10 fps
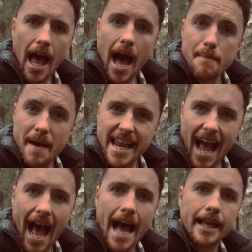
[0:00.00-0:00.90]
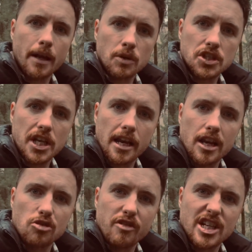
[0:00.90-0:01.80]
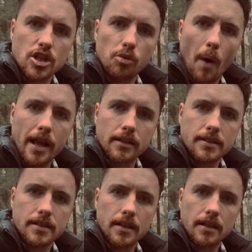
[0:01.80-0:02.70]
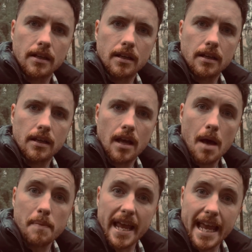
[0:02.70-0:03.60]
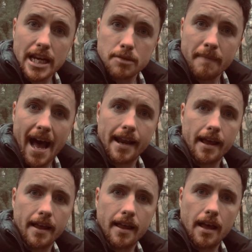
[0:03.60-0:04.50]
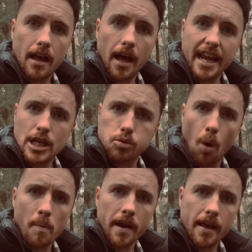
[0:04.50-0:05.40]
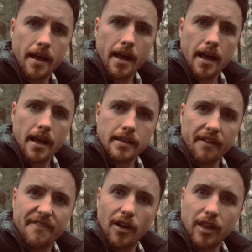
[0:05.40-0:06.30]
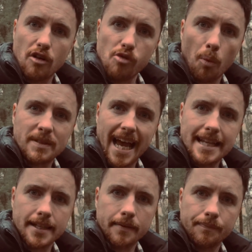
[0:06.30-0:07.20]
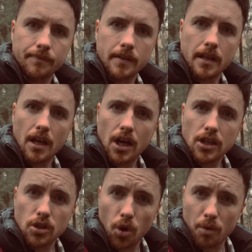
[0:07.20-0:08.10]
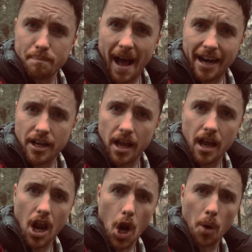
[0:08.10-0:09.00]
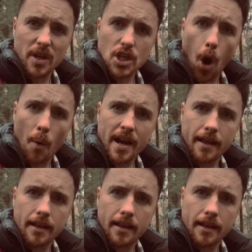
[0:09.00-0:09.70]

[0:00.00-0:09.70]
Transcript: And many a hanging was seen in this region of Wales. But each man and each woman that felt that rope tighten to Lord Baron Lewis Owen,